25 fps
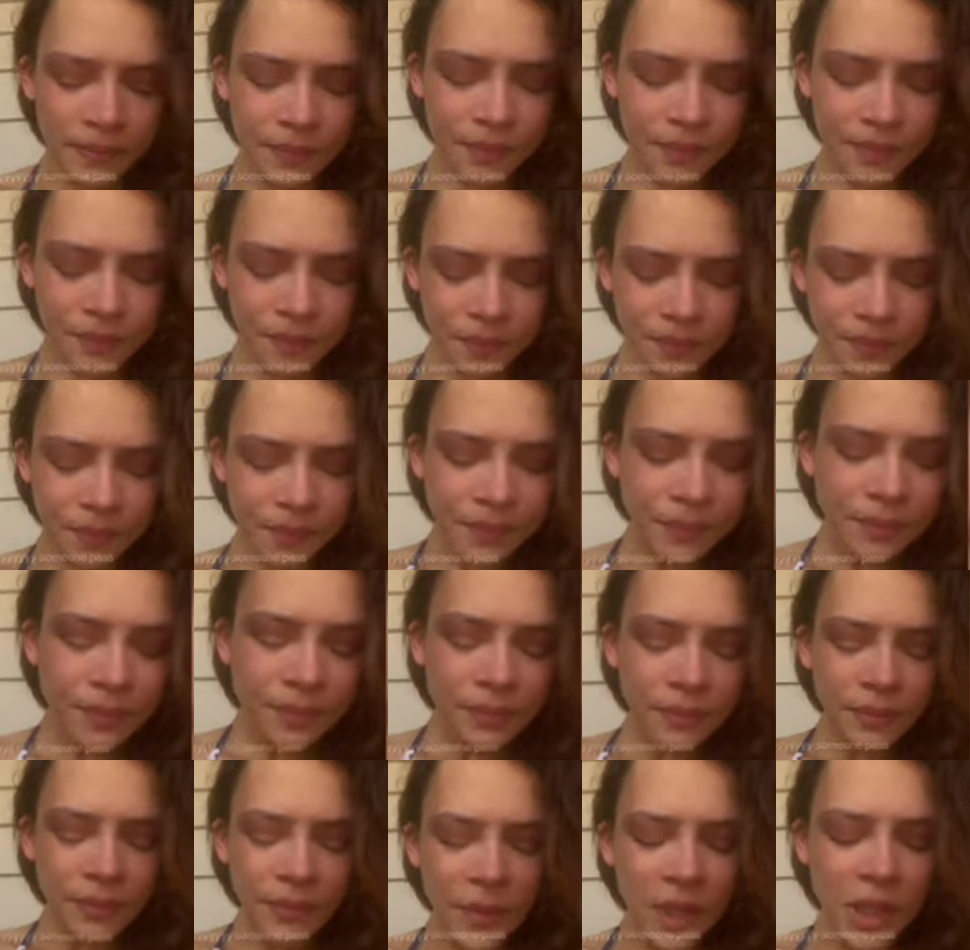So I'm
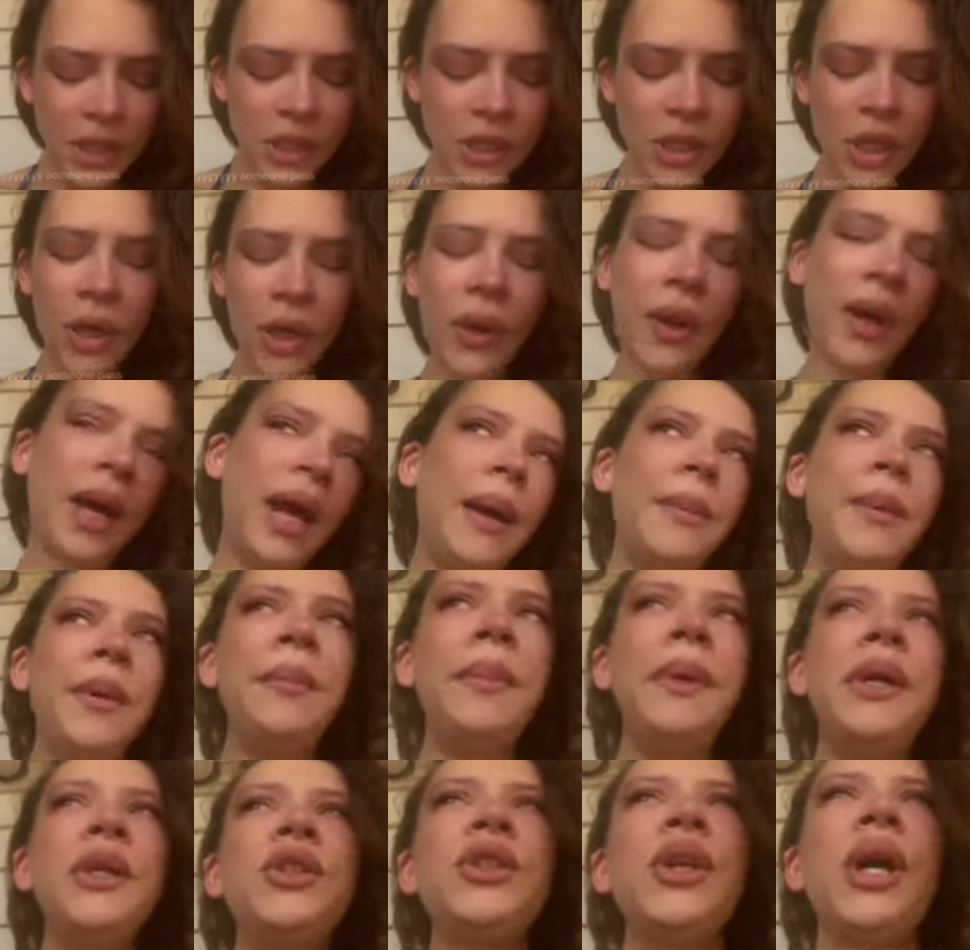gonna make sure I keep doing what
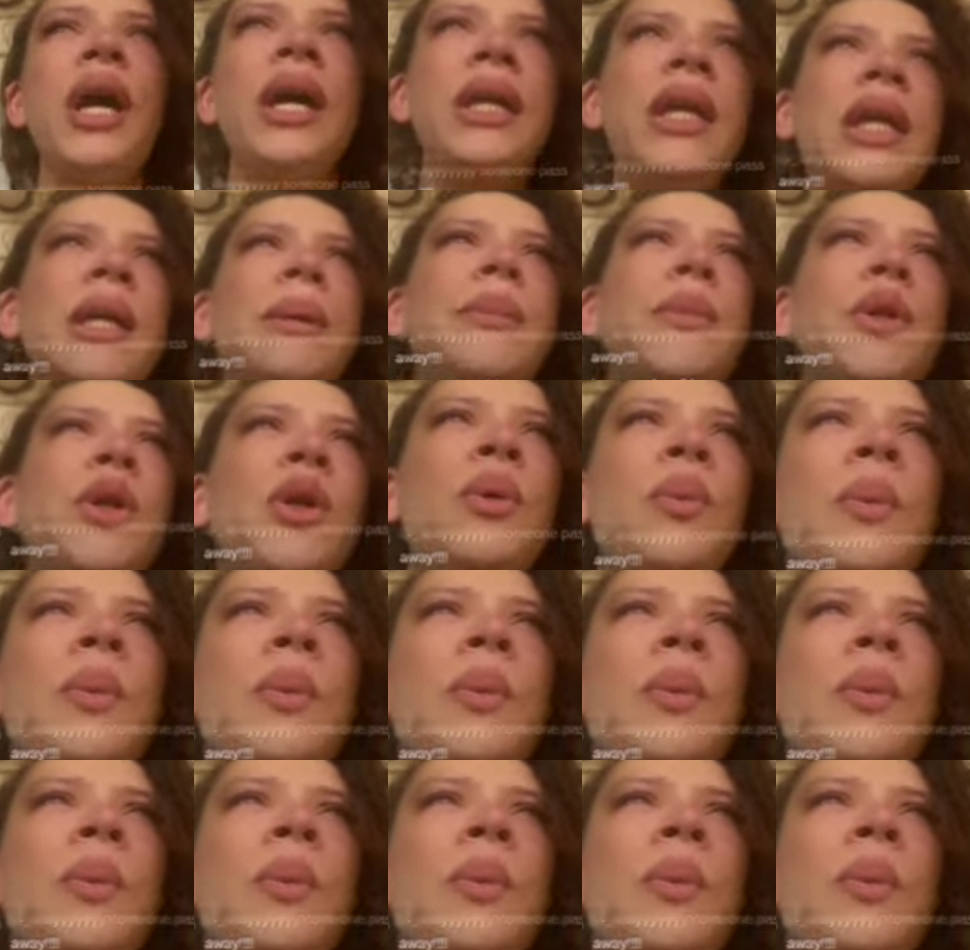I have to do.